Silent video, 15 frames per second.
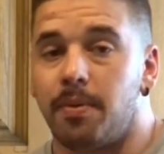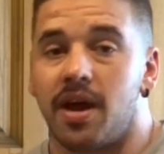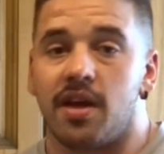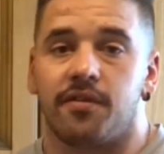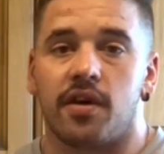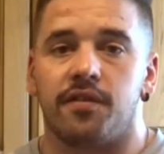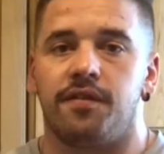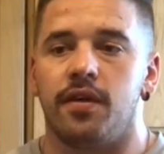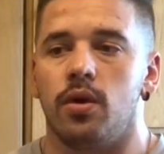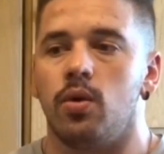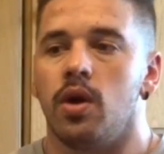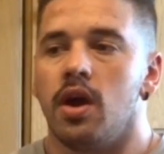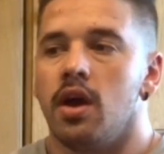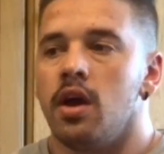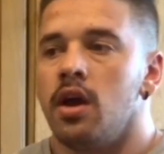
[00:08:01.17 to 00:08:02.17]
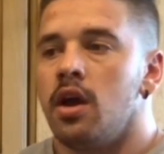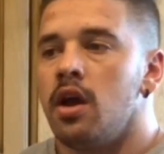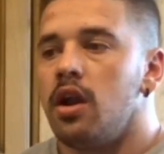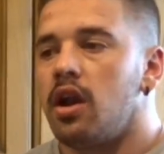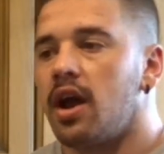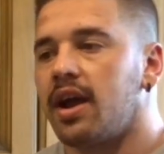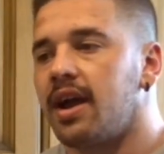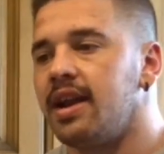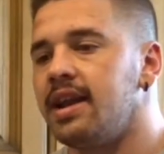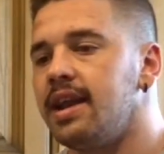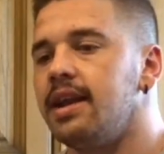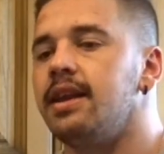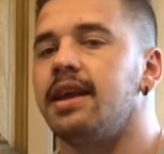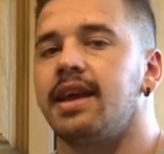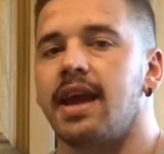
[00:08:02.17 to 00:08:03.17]
But if I feel like I
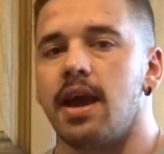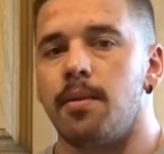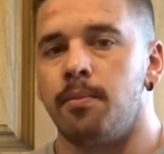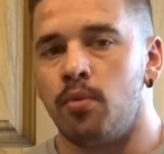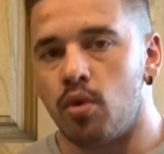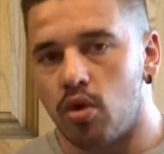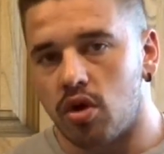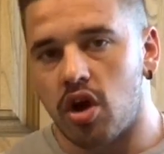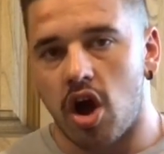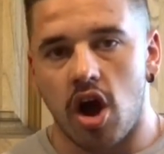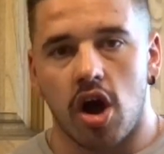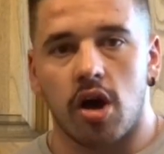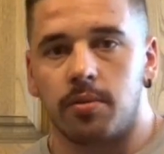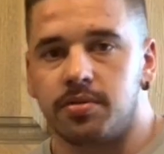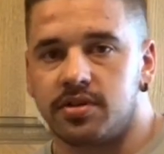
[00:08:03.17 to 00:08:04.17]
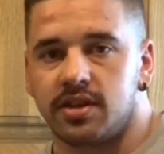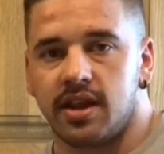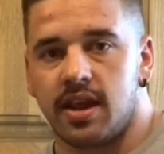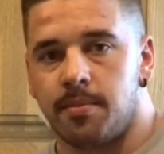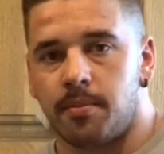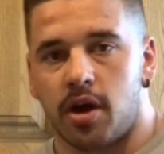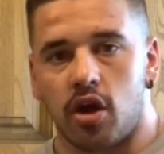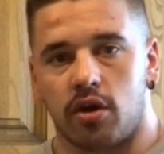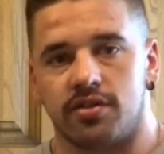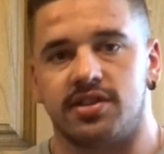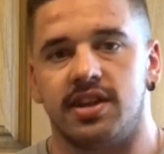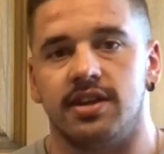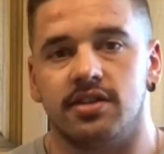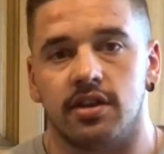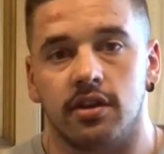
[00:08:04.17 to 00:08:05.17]
need to get more carbs in my off
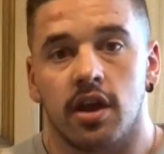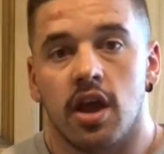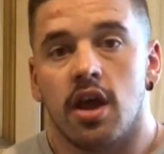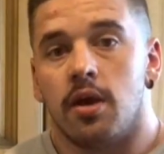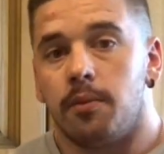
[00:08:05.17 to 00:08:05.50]
season,